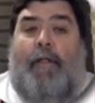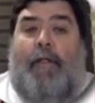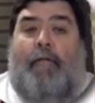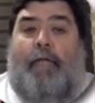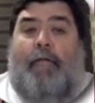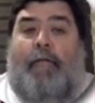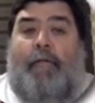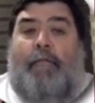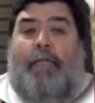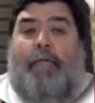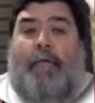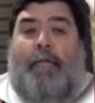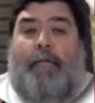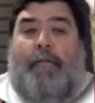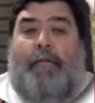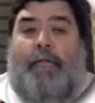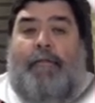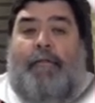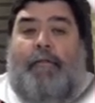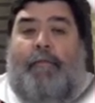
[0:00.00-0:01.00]
when you find
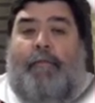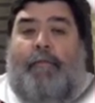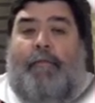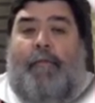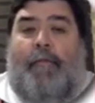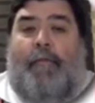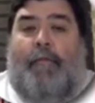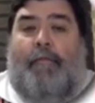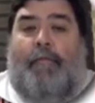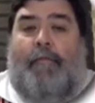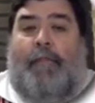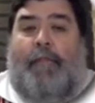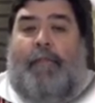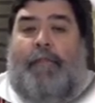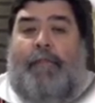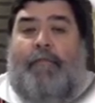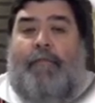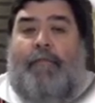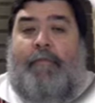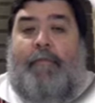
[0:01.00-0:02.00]
yourself not ready
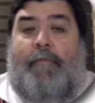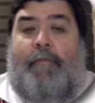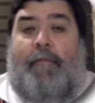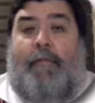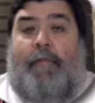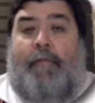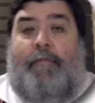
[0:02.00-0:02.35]
to apply